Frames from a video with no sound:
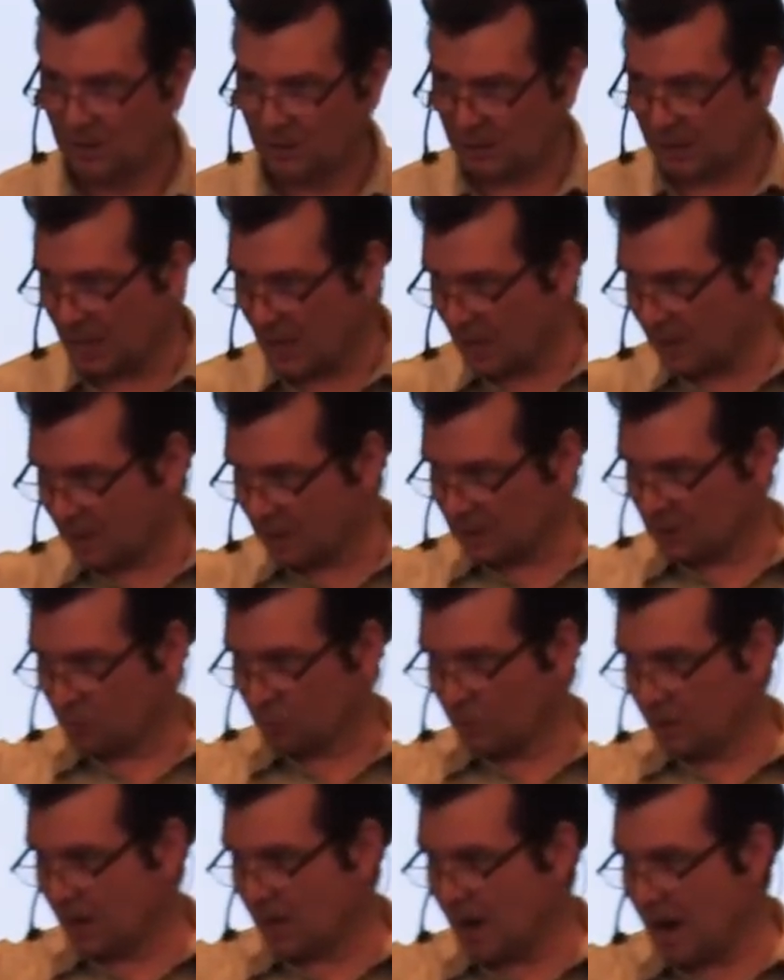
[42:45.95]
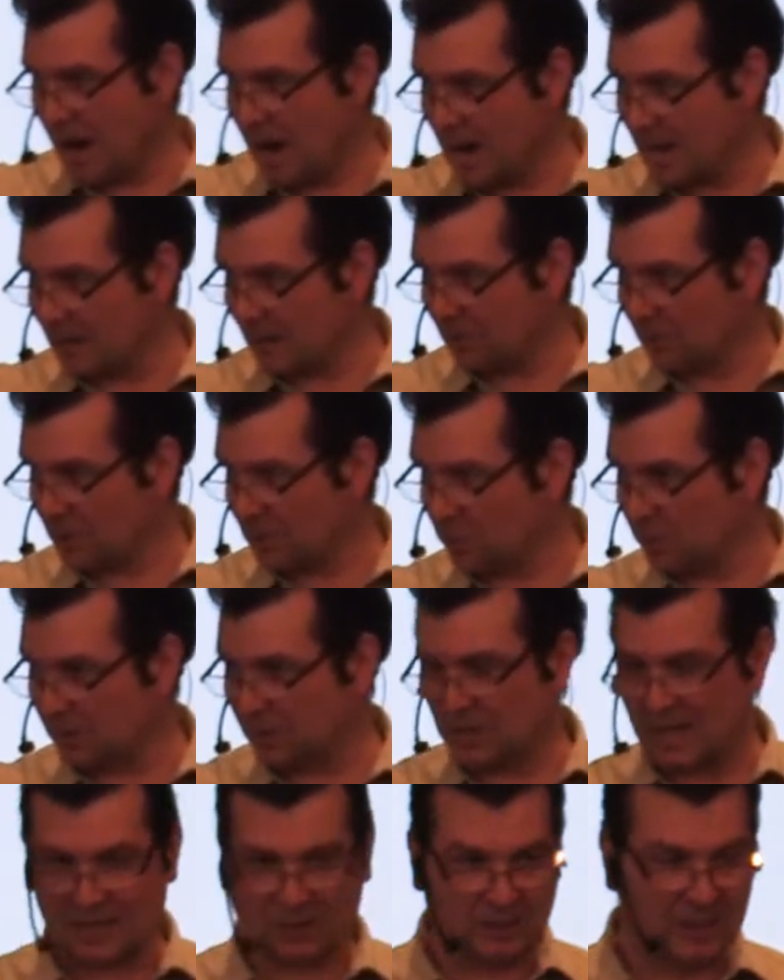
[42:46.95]
Seeing this guy that was
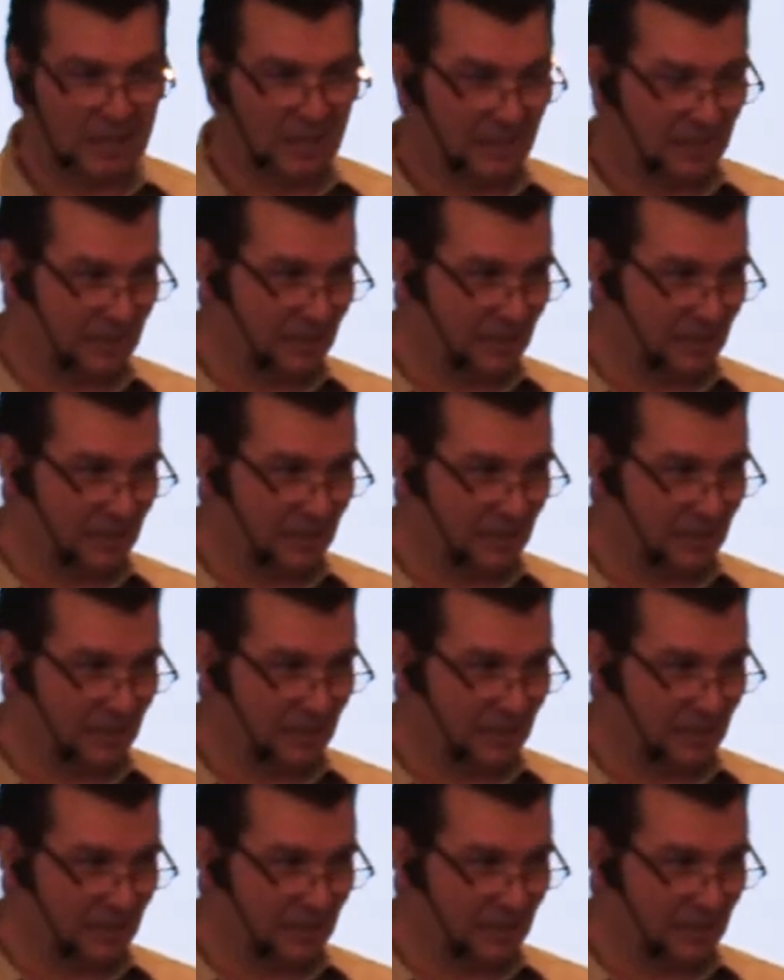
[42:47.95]
possessed